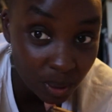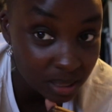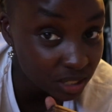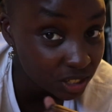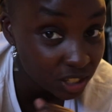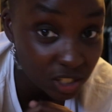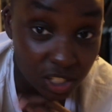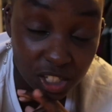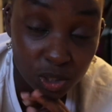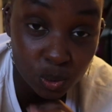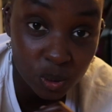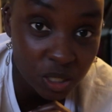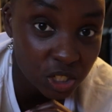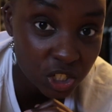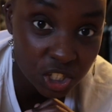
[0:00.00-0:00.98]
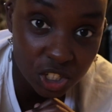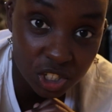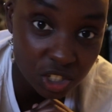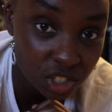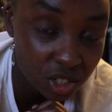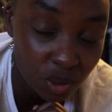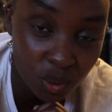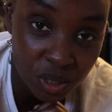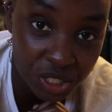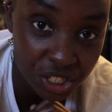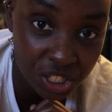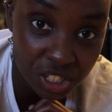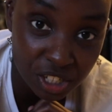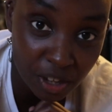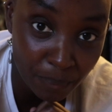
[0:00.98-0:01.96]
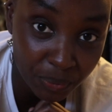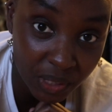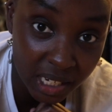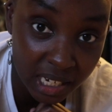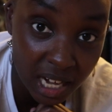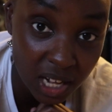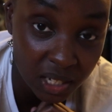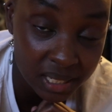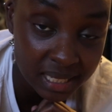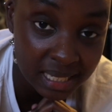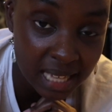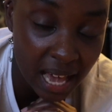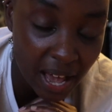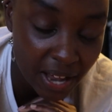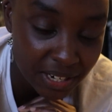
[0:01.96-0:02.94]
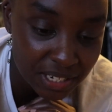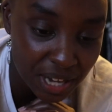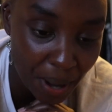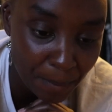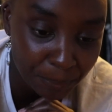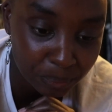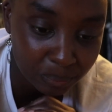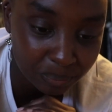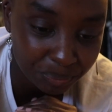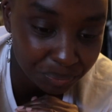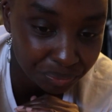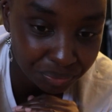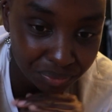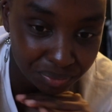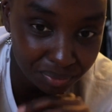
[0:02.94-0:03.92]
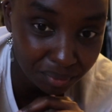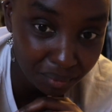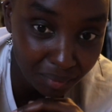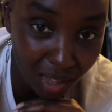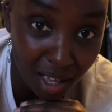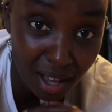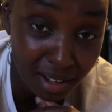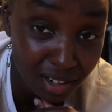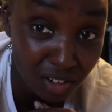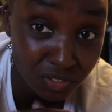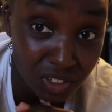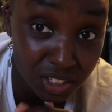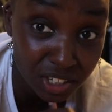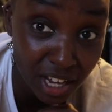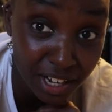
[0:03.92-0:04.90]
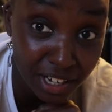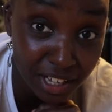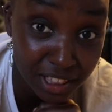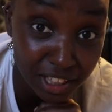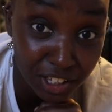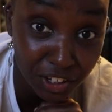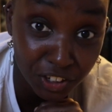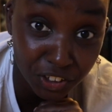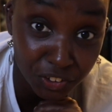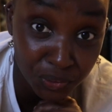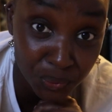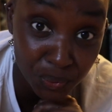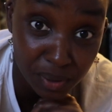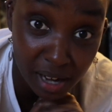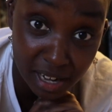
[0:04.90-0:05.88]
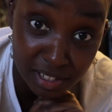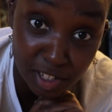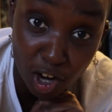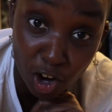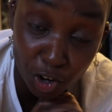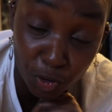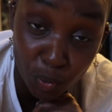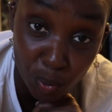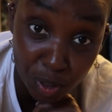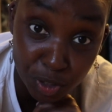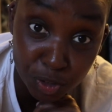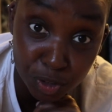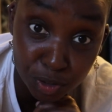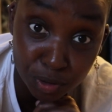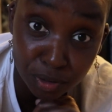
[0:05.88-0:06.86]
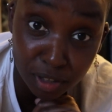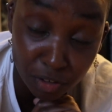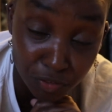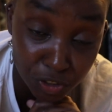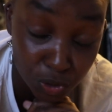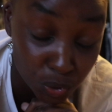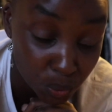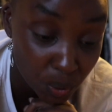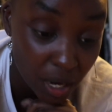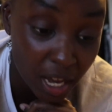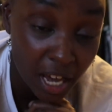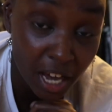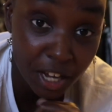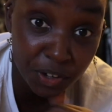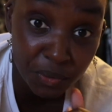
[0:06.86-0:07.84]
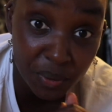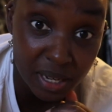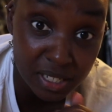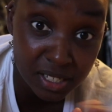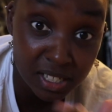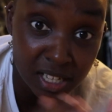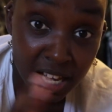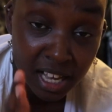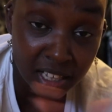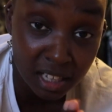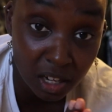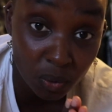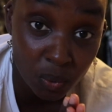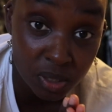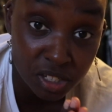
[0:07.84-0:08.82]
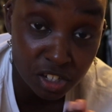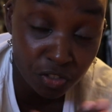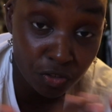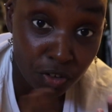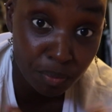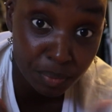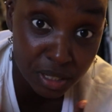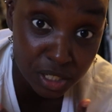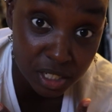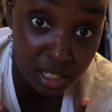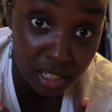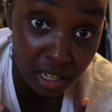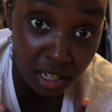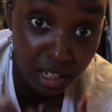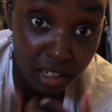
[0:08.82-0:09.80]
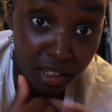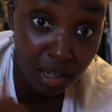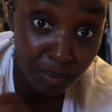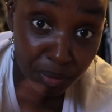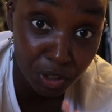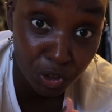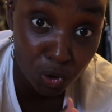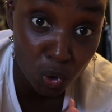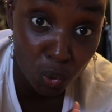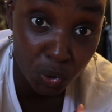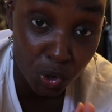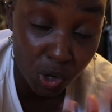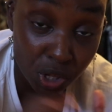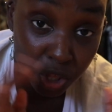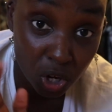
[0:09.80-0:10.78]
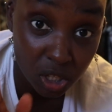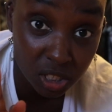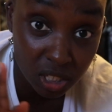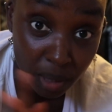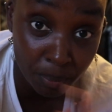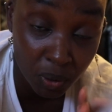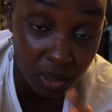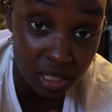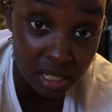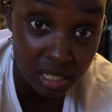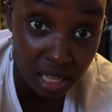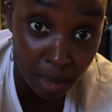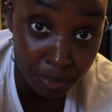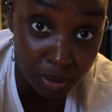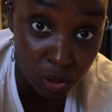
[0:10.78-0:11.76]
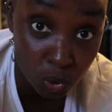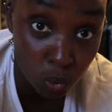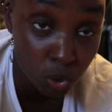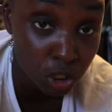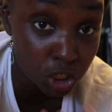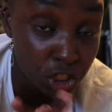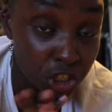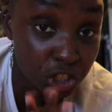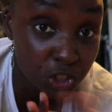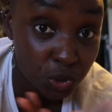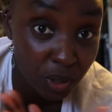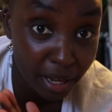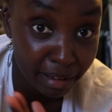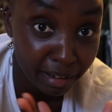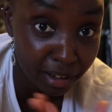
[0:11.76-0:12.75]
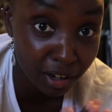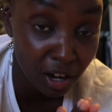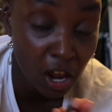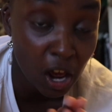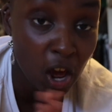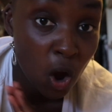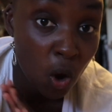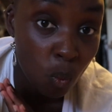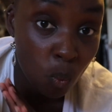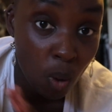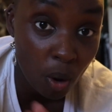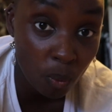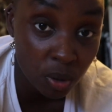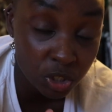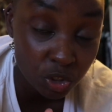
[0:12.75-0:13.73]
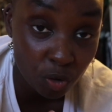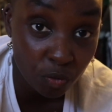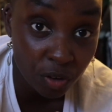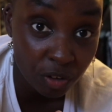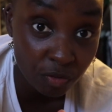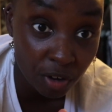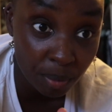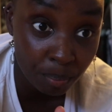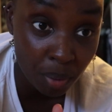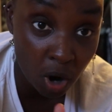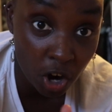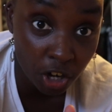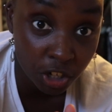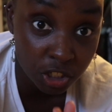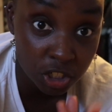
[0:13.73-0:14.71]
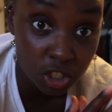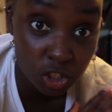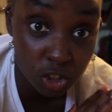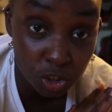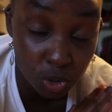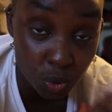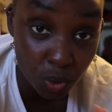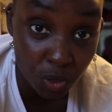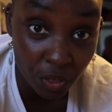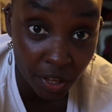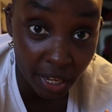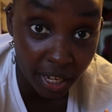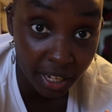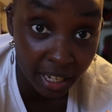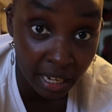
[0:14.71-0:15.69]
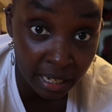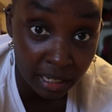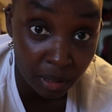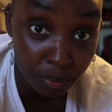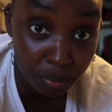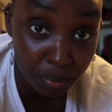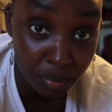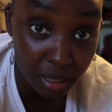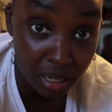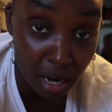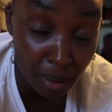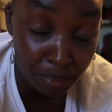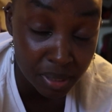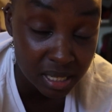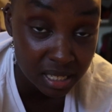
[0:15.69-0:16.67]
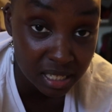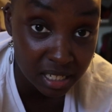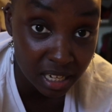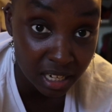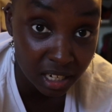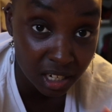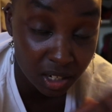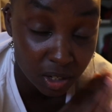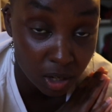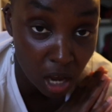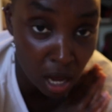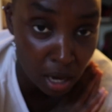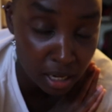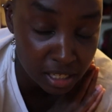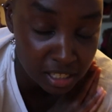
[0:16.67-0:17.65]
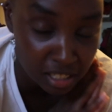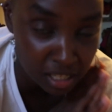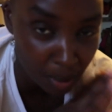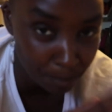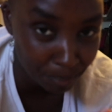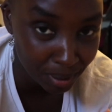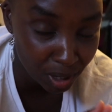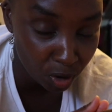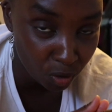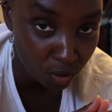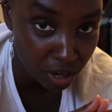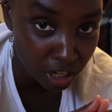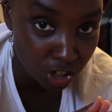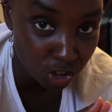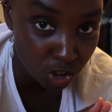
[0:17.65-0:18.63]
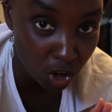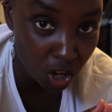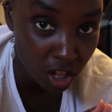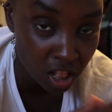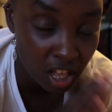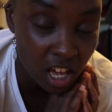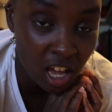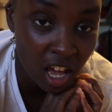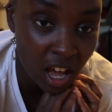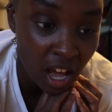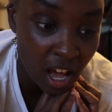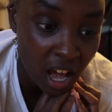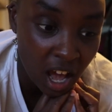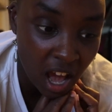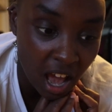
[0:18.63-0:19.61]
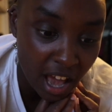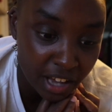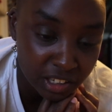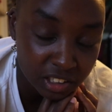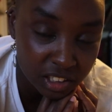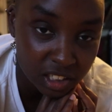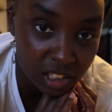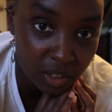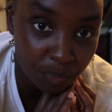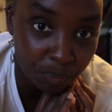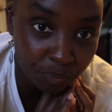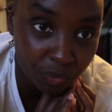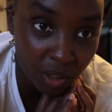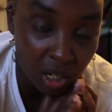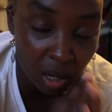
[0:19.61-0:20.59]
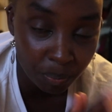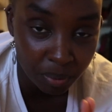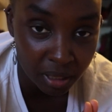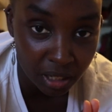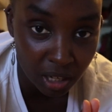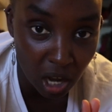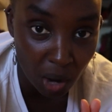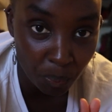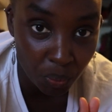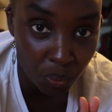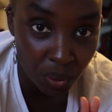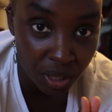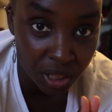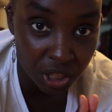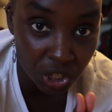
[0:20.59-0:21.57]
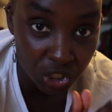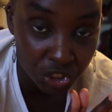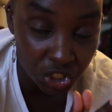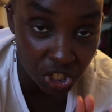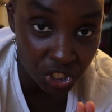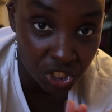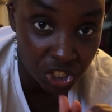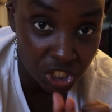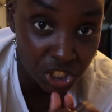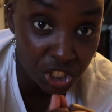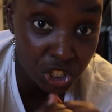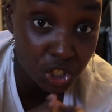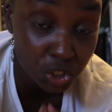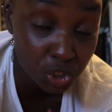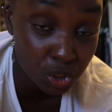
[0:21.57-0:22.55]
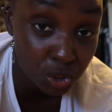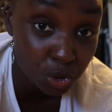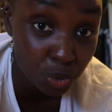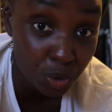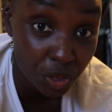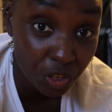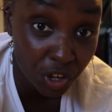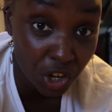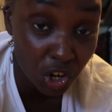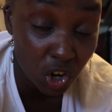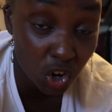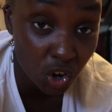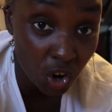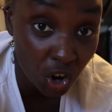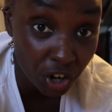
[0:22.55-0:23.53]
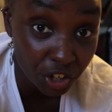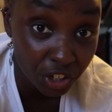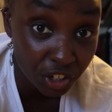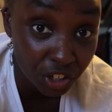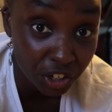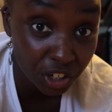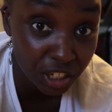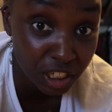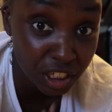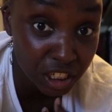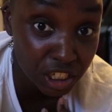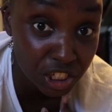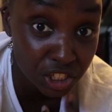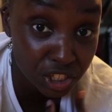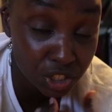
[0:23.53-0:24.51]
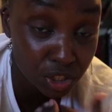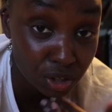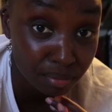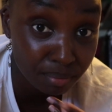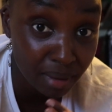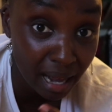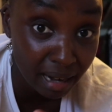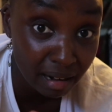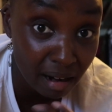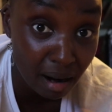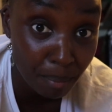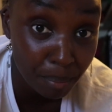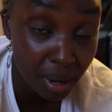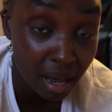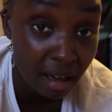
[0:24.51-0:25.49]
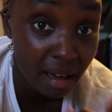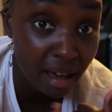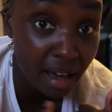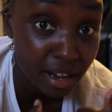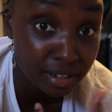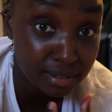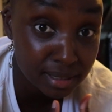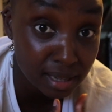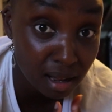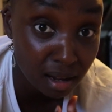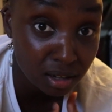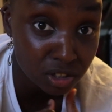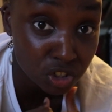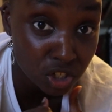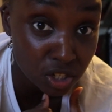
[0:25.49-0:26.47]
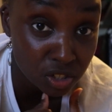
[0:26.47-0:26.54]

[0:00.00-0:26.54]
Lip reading: was just something else, and I loved it, and I think you guys are going to love it too. Anyways, that was it from me today. Let me know your thoughts about this episode. Did you like it? What was your favorite part? Do you think Caleb made a mistake dumping Rachel and coupling up with Justine? Do you think Connor needs to man up and tell